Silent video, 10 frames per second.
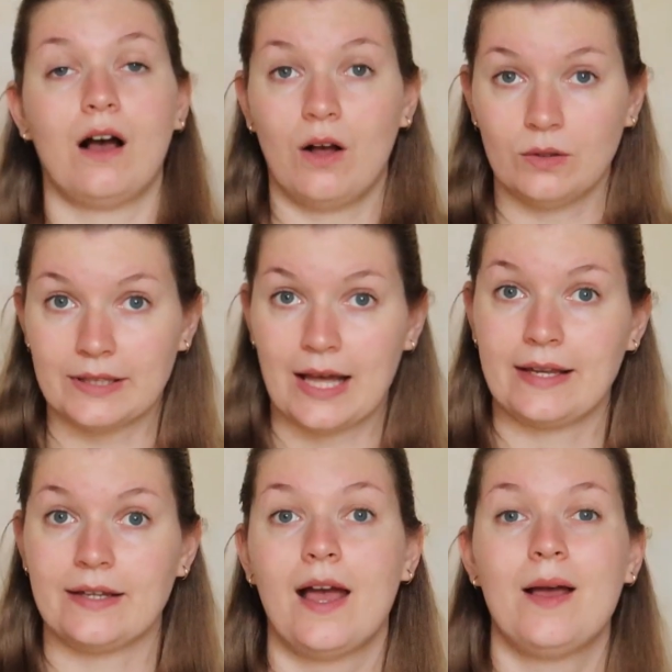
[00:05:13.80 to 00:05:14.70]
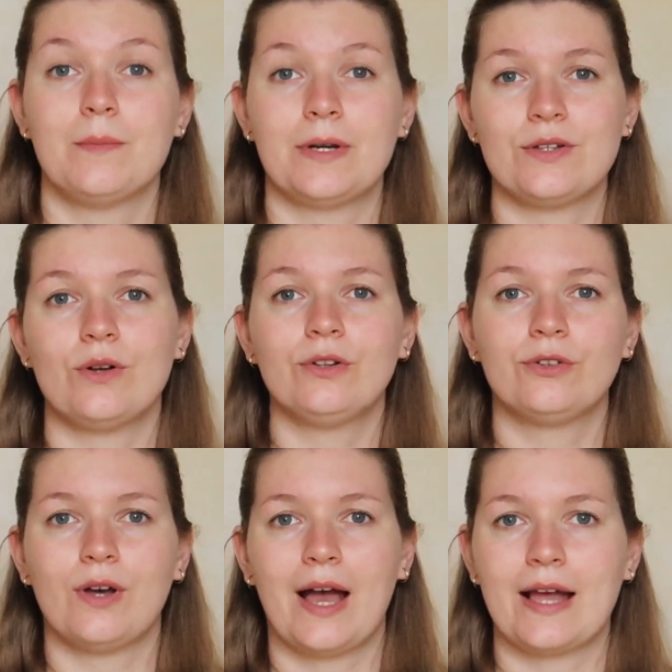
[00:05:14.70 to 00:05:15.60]
online, but you
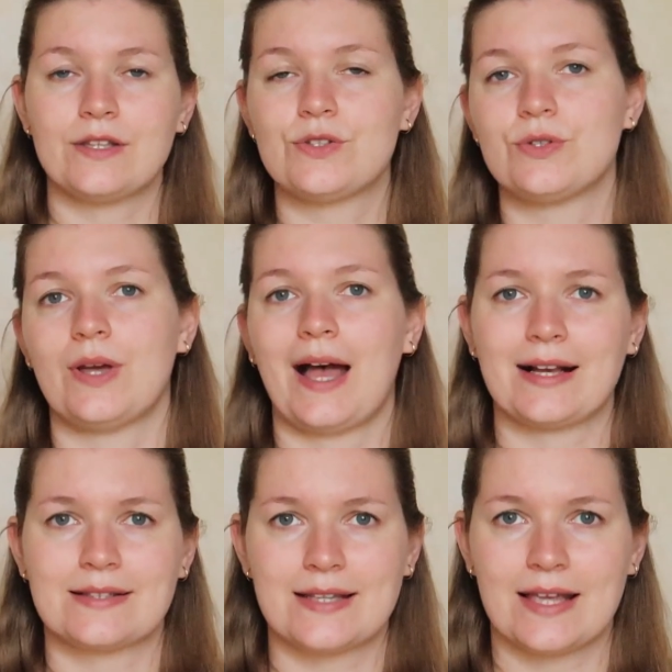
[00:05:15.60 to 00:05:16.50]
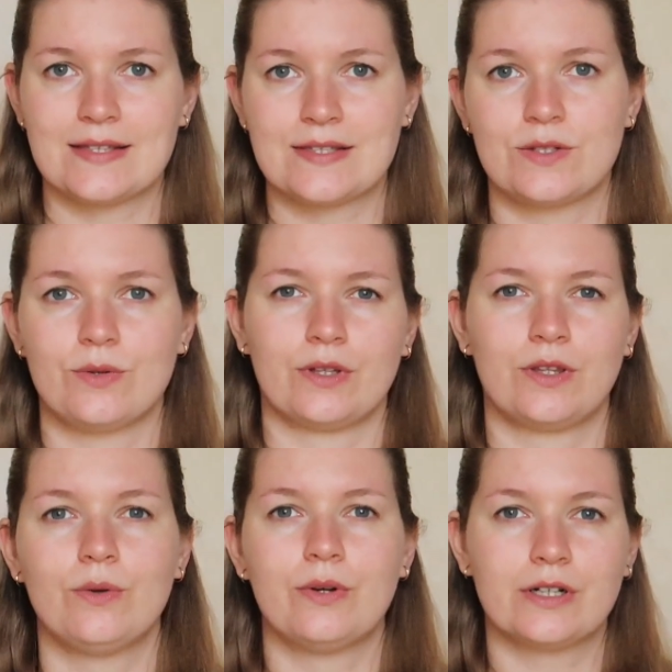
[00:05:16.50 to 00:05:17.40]
also had to access to a
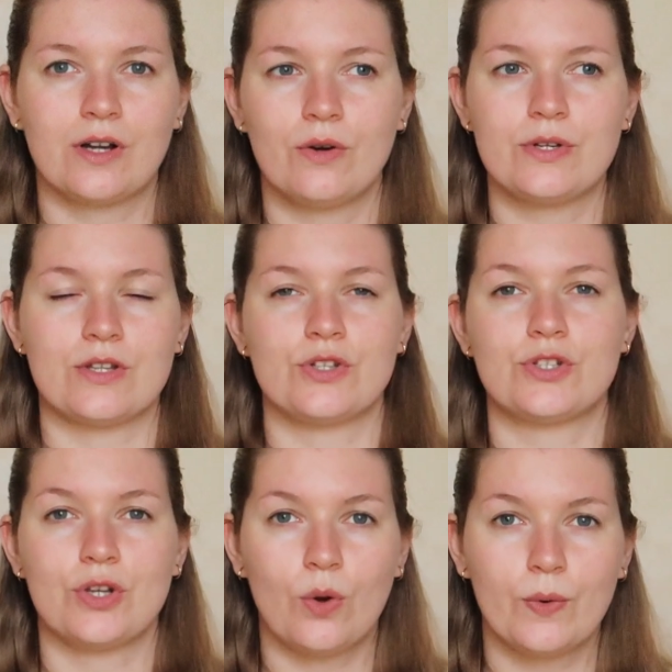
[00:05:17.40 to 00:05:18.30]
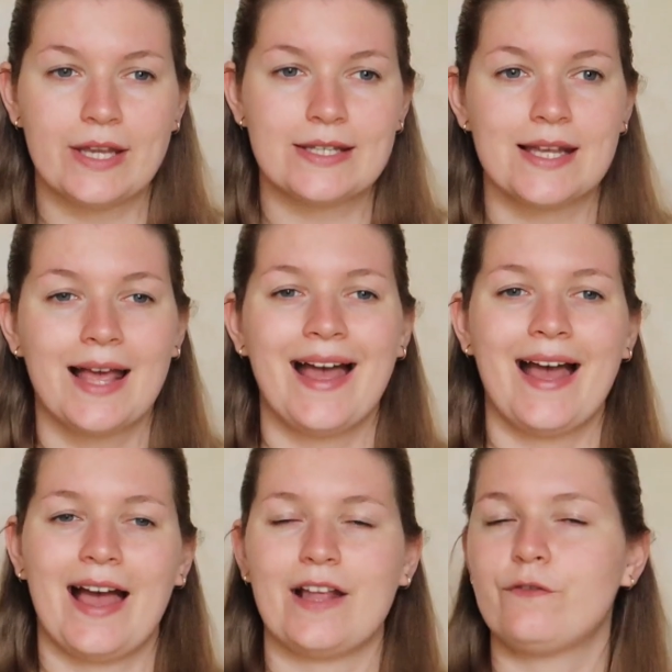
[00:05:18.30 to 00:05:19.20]
QR code and show it.
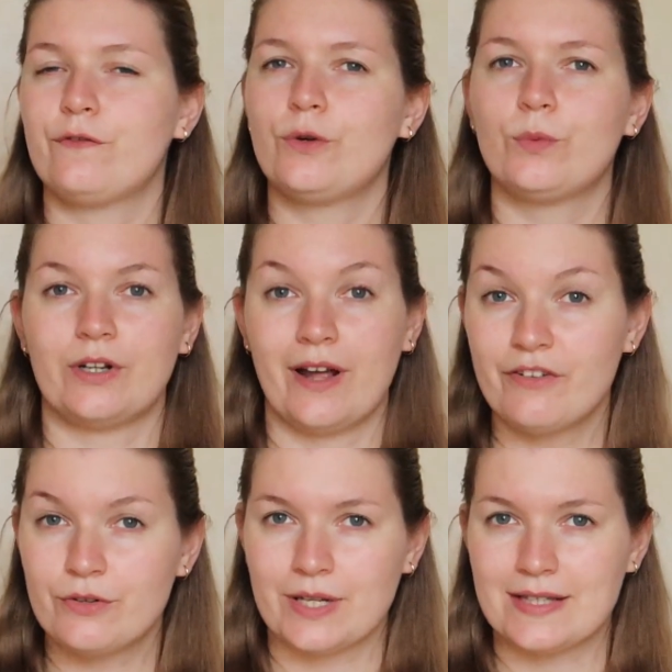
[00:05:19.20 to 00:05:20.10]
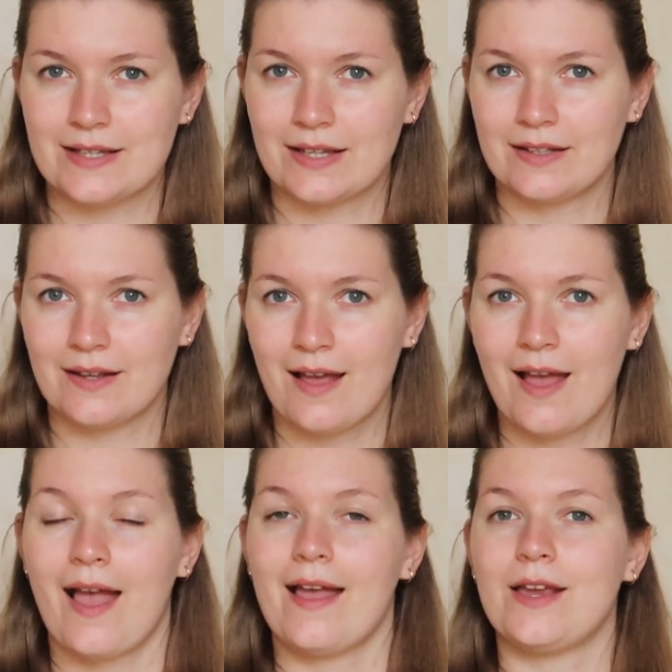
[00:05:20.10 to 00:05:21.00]
And for whatever reason
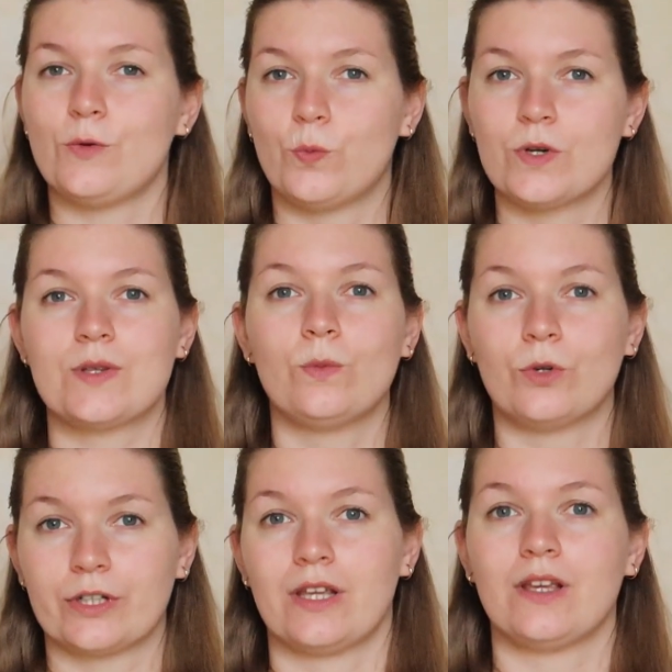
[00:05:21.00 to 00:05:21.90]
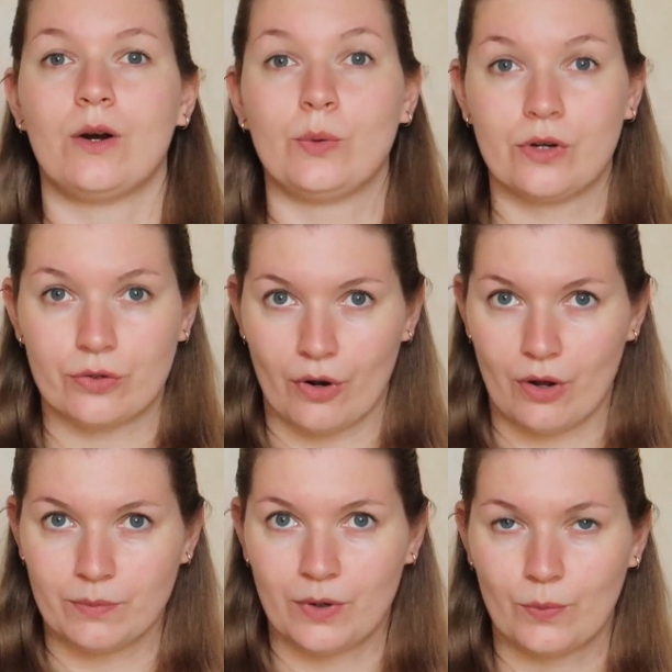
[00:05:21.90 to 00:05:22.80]
it wasn't working on
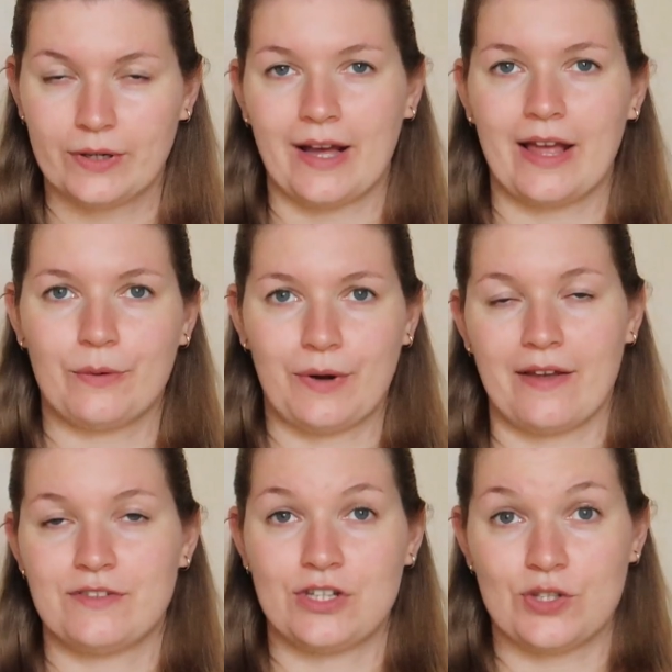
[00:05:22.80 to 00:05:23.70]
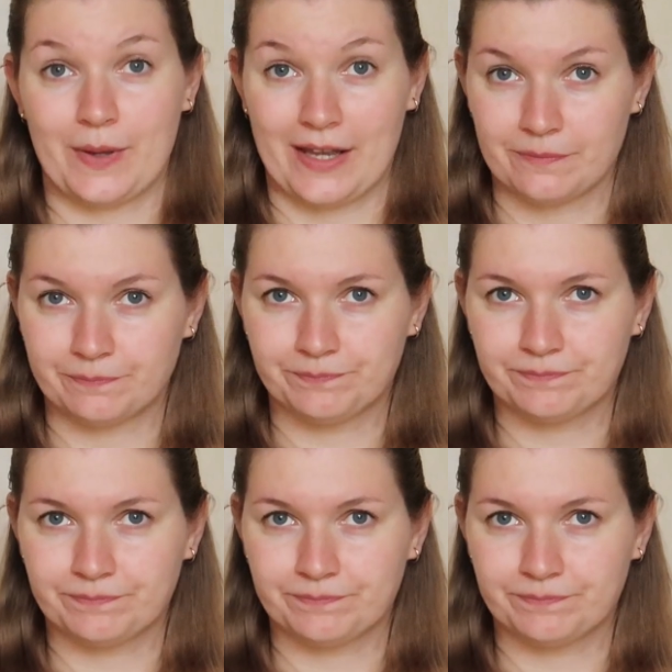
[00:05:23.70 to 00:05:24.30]
Chrome when I arrived in Japan,